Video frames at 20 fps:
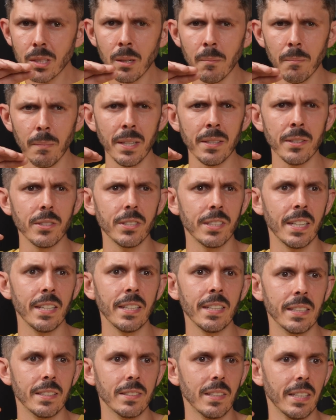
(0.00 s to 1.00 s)
my
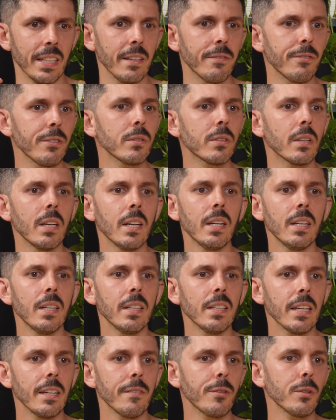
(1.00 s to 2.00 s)
understanding is like if
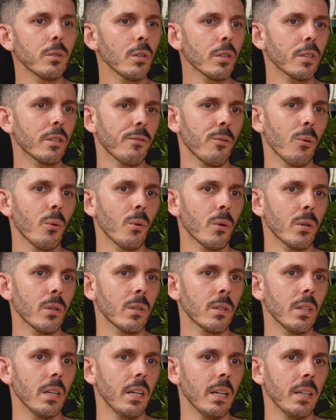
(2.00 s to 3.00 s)
you look
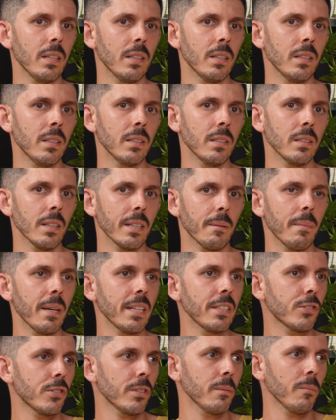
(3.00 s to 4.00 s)
for like
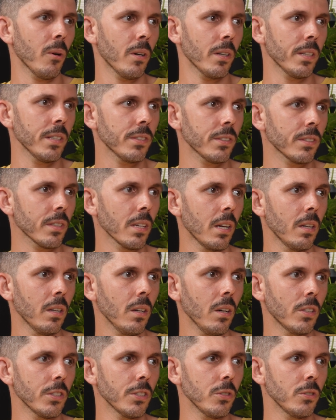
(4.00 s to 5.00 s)
mainstream artists
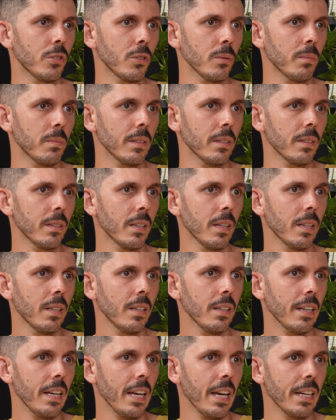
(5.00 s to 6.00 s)
on YouTube
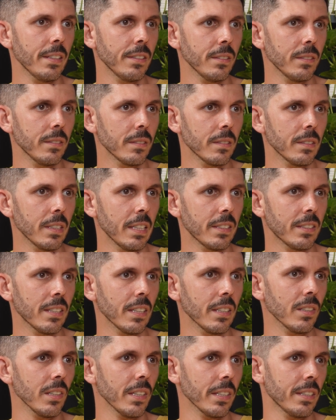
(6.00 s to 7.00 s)
and it
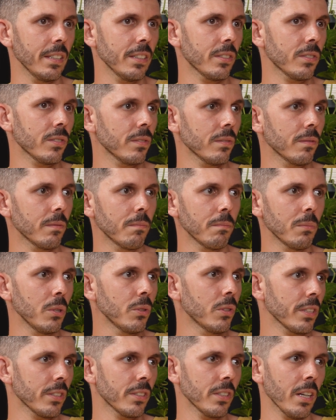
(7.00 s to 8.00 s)
says like this
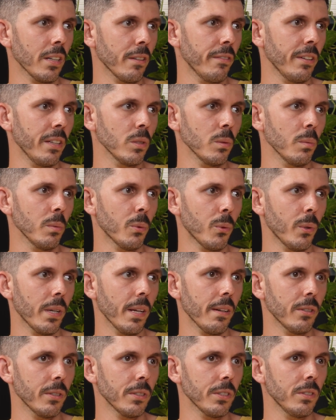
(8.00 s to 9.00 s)
music's not available or
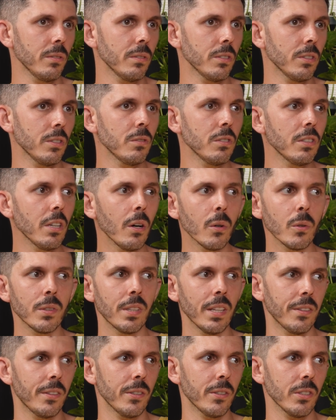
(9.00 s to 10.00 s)
whatever, you know
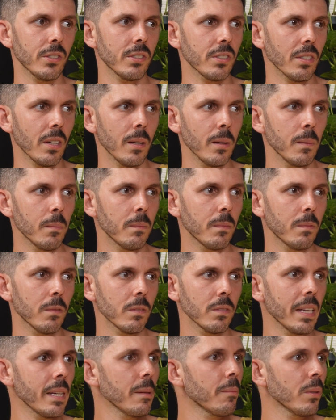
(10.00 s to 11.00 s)
that there's some
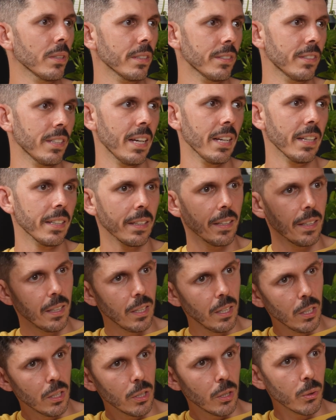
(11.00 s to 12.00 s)
label exec
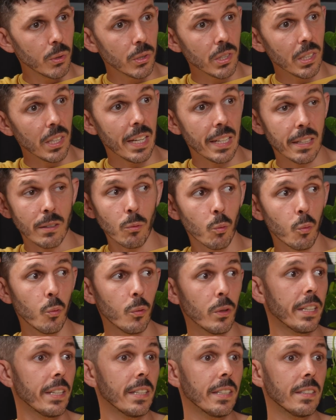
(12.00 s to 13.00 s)
who is like,
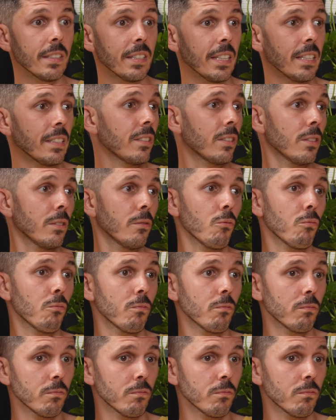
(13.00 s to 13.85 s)
we need to